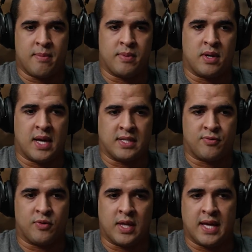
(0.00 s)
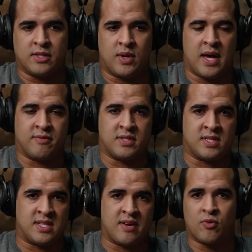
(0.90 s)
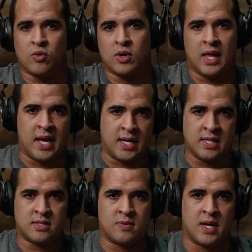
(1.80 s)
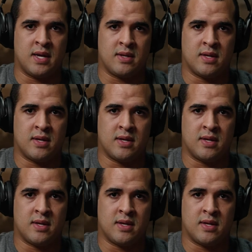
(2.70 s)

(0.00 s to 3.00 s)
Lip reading: But as a freelancer, I have several clients, right?